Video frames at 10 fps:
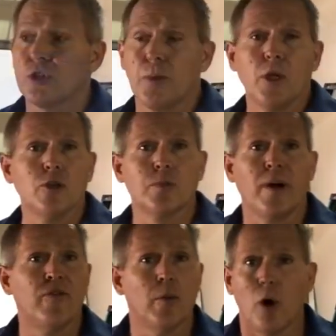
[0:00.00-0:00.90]
just be used
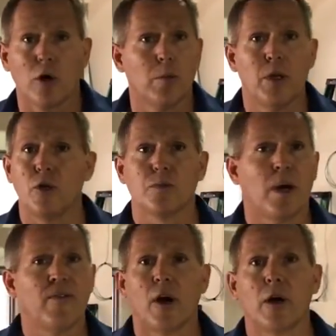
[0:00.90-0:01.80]
by football, it could be used
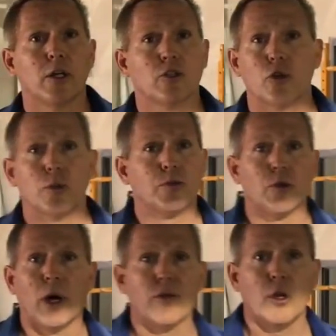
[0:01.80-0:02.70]
by various groups
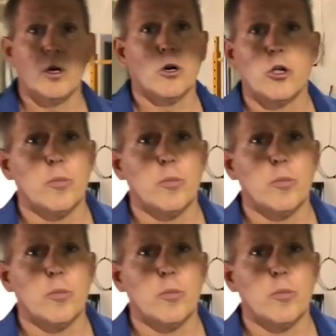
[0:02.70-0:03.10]
throughout the year.